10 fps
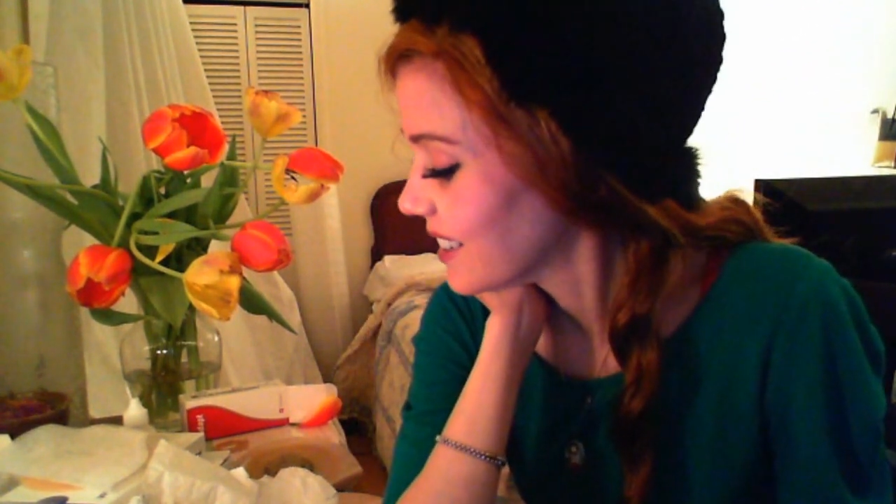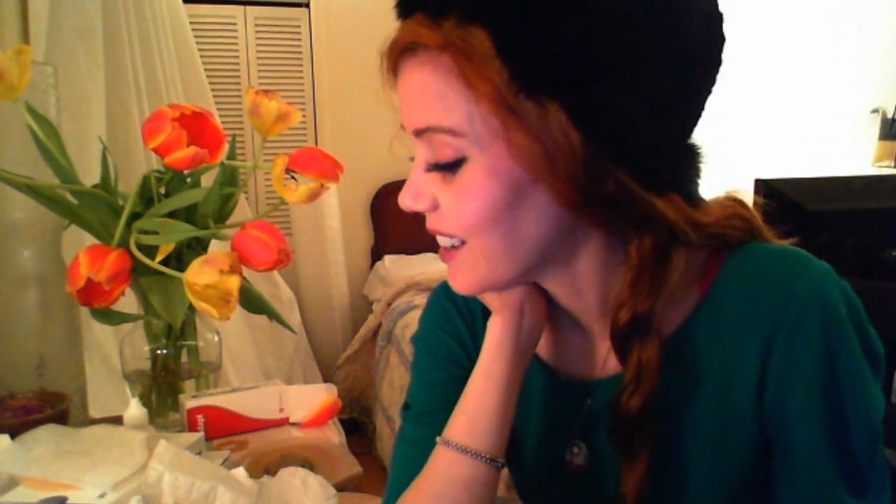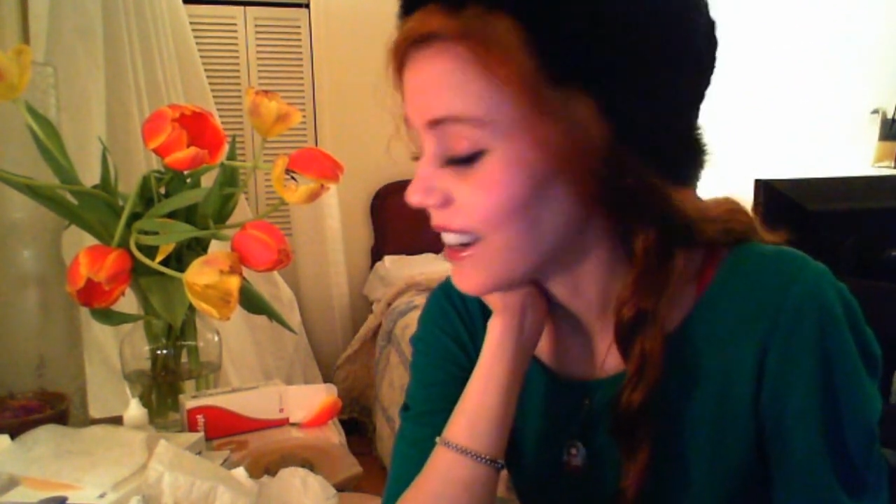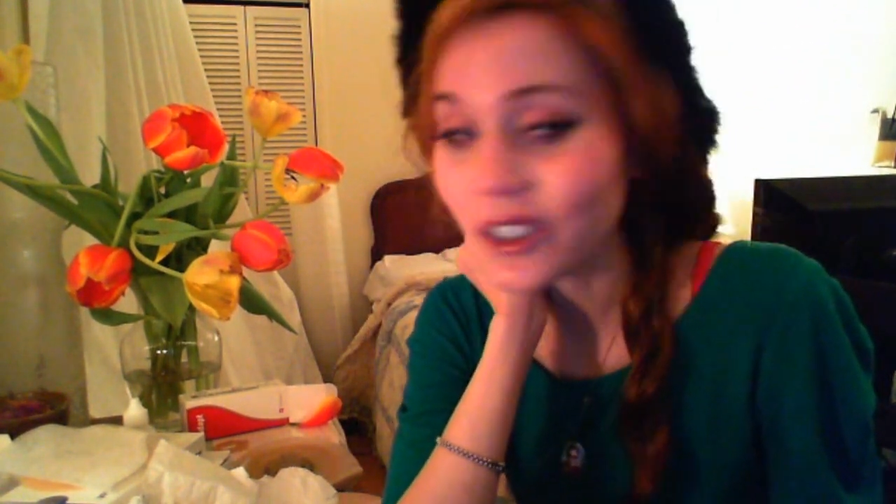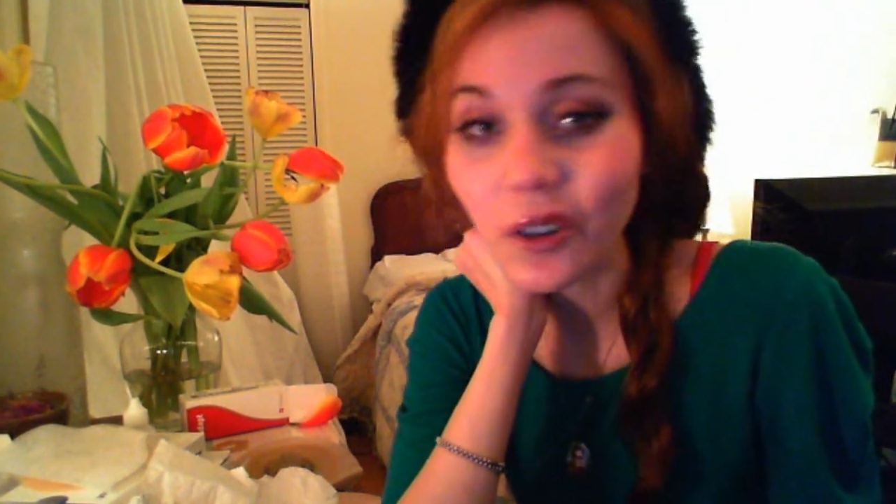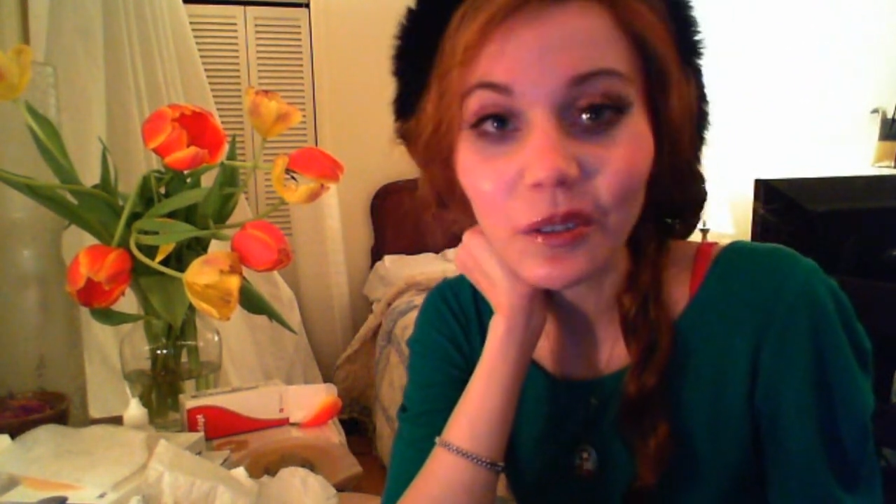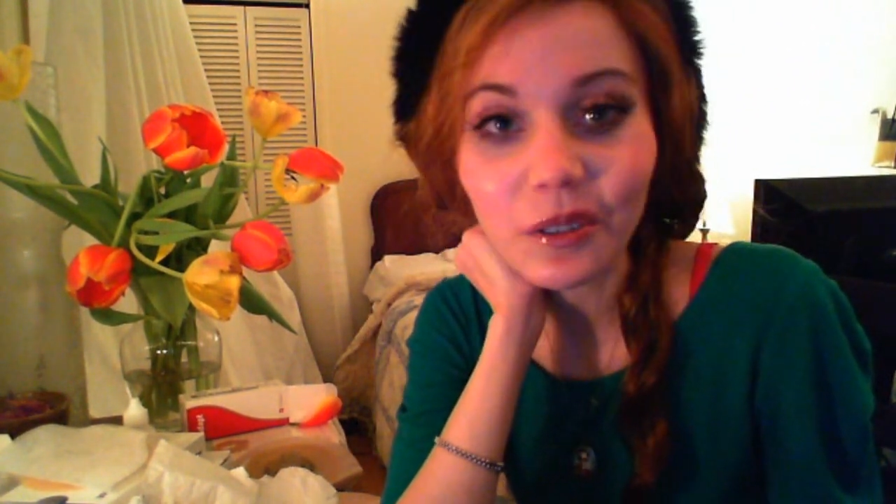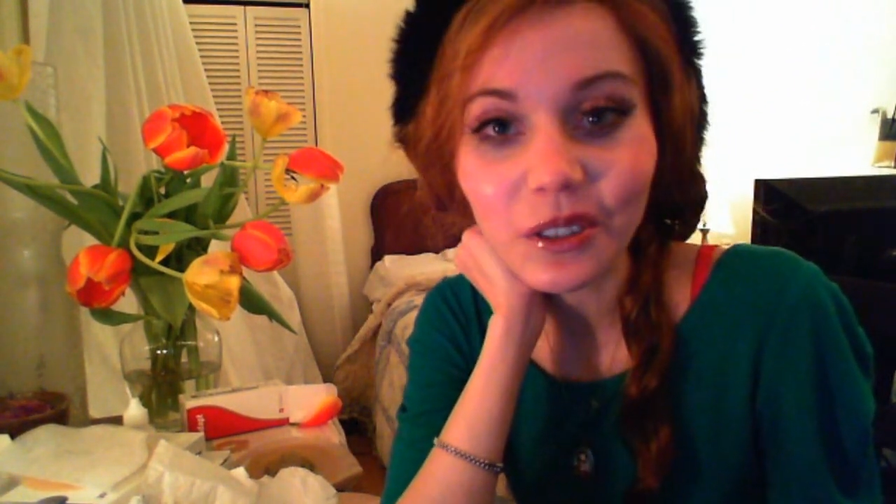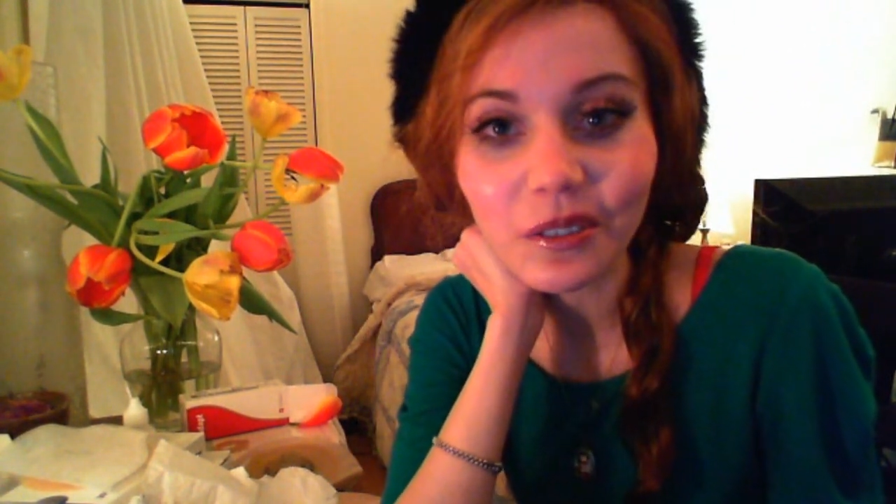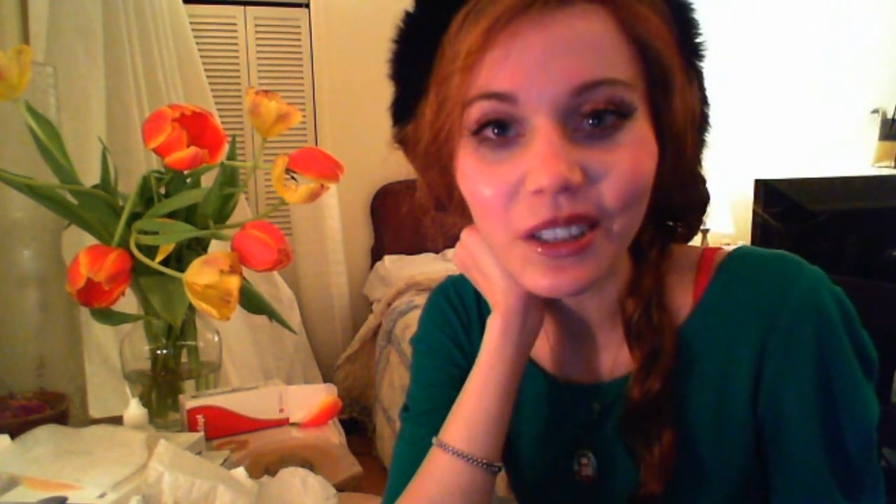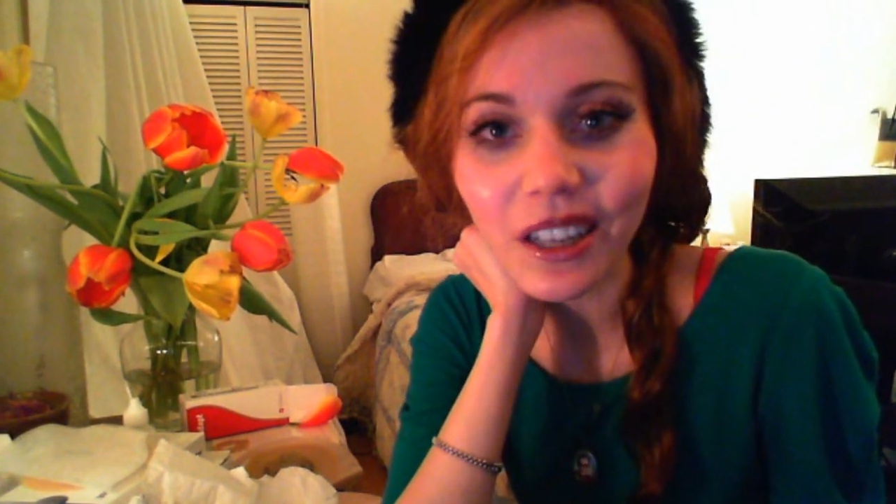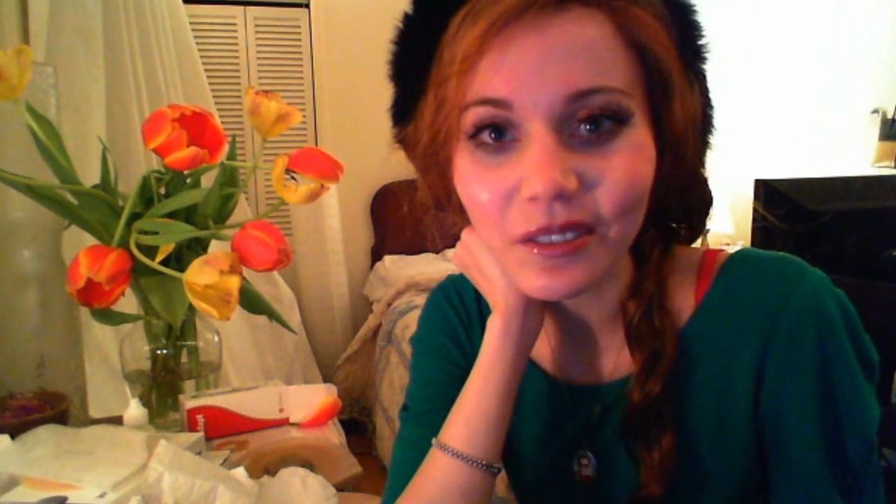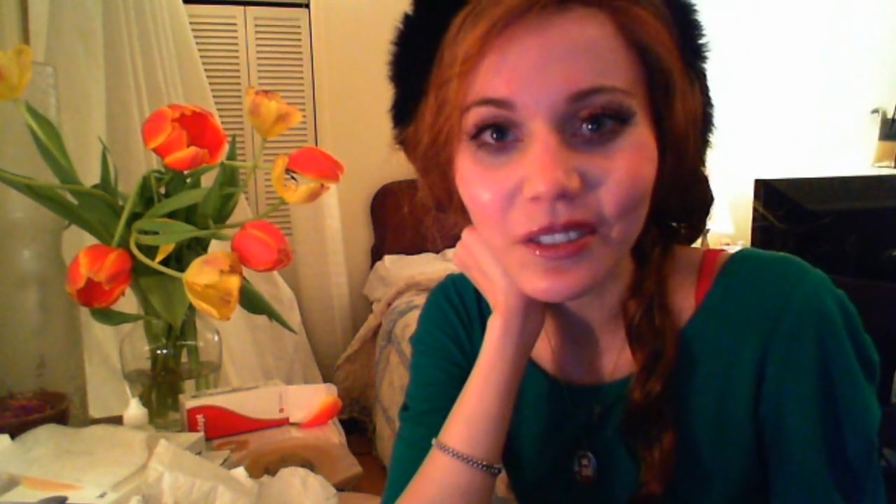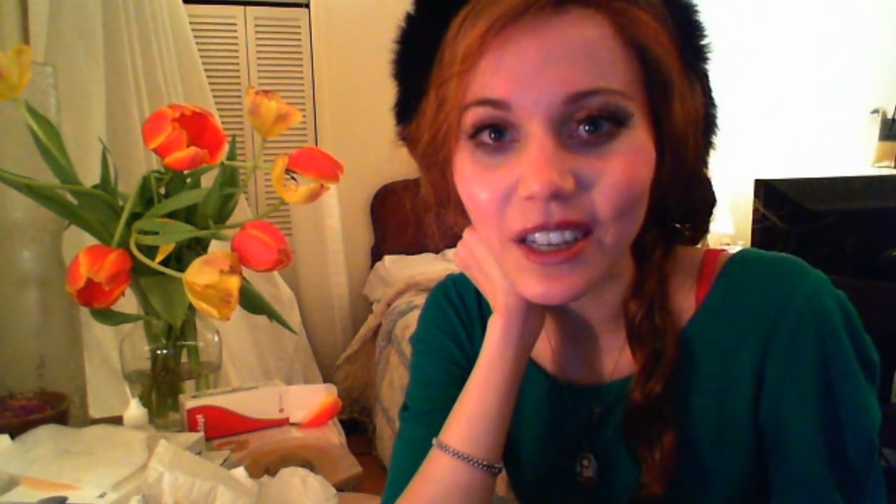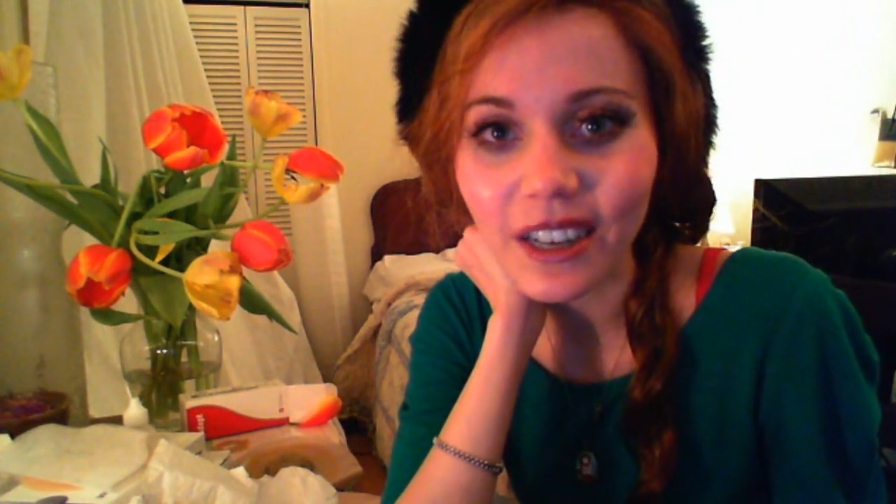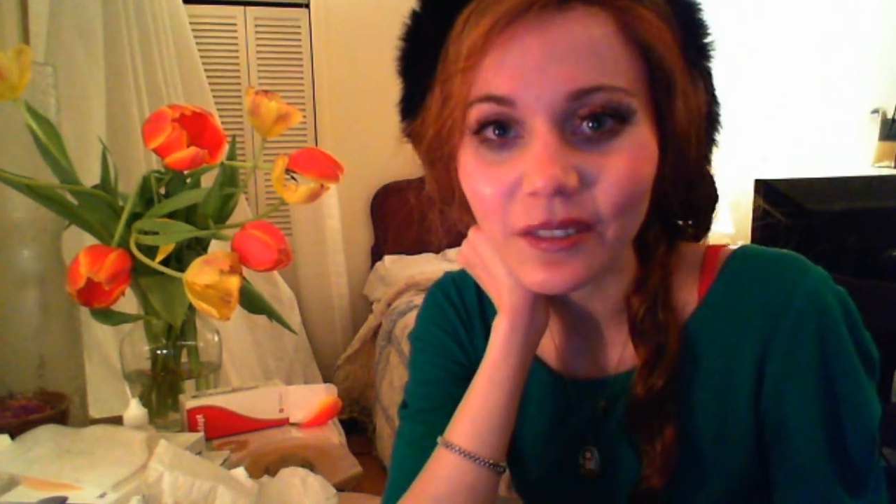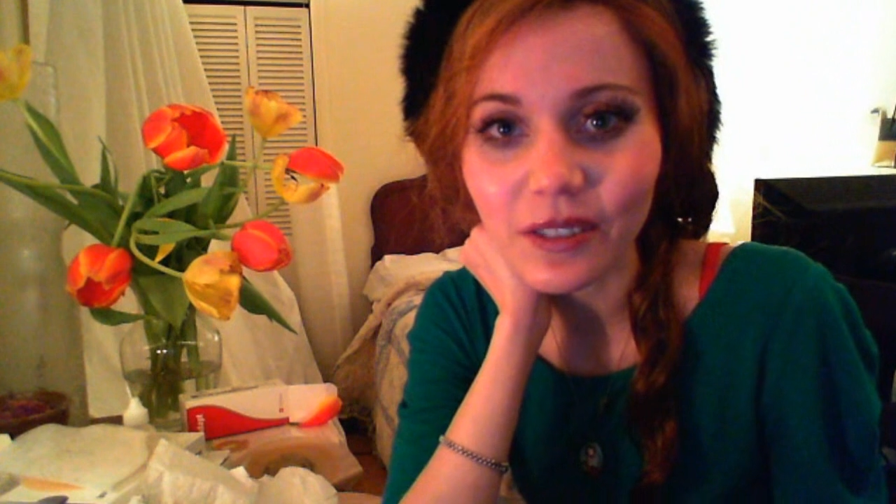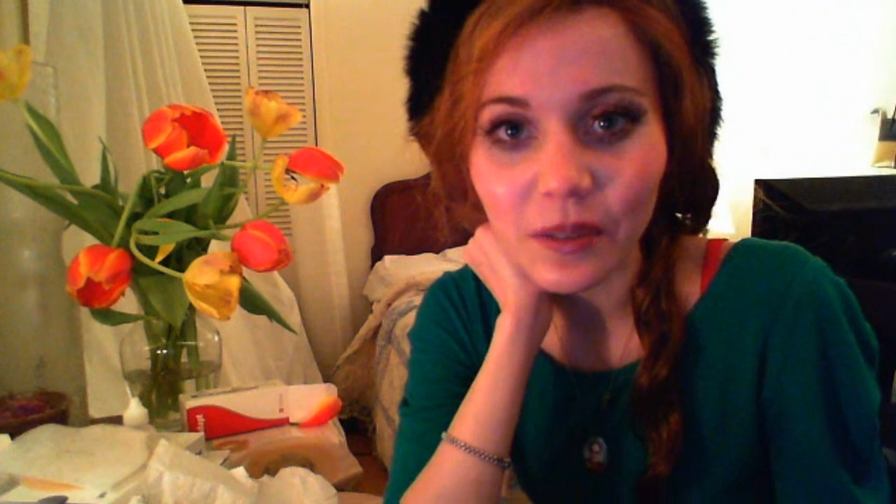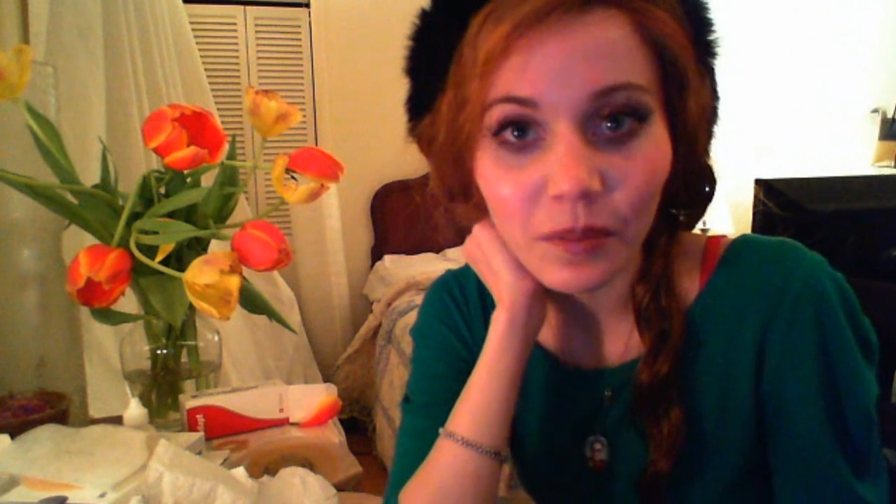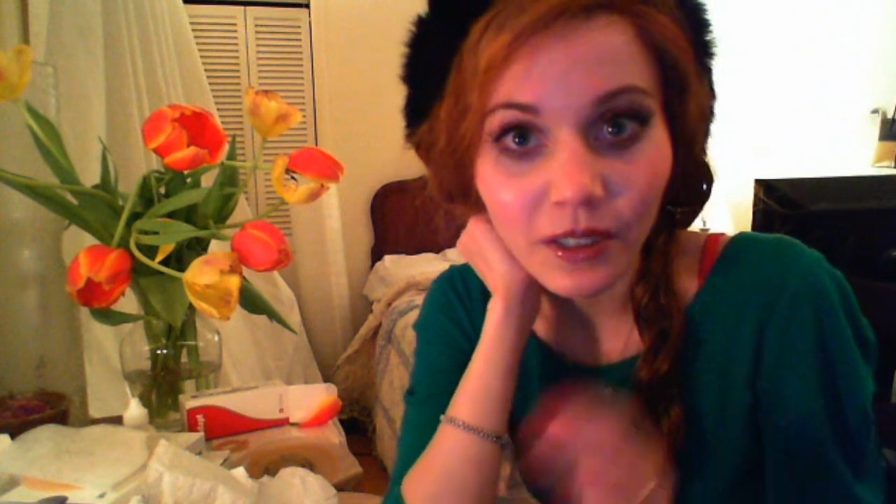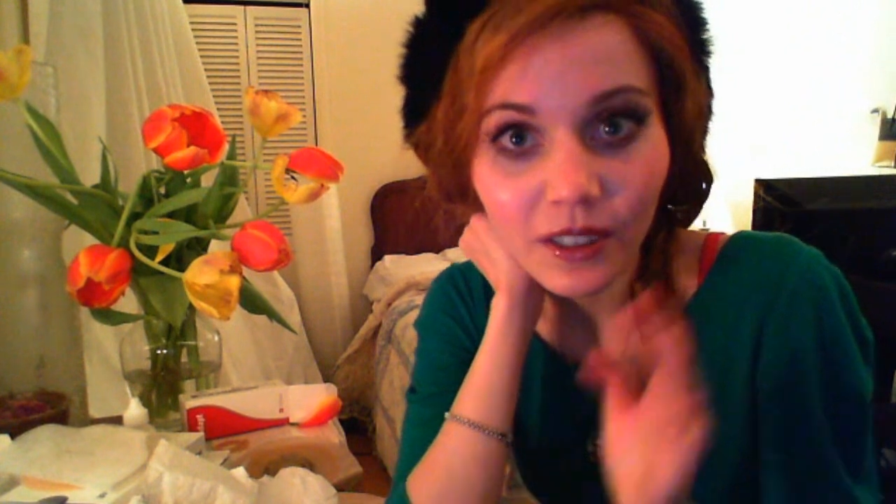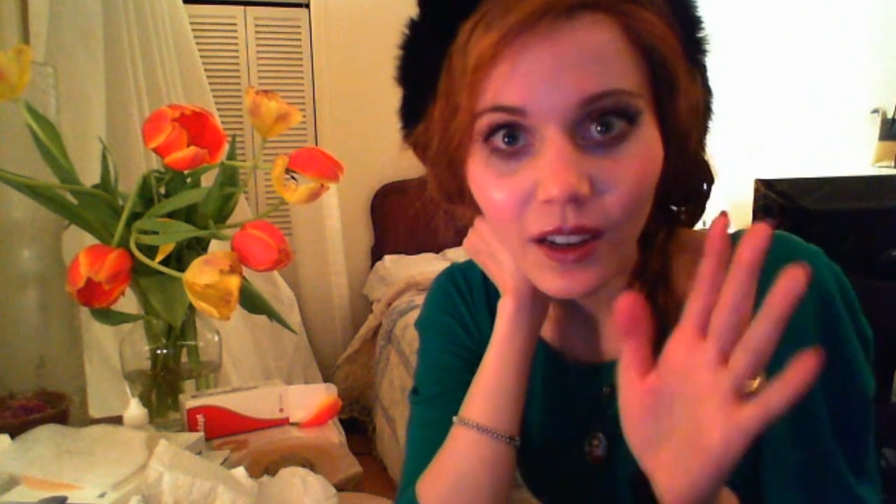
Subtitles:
I know I would have loved to have someone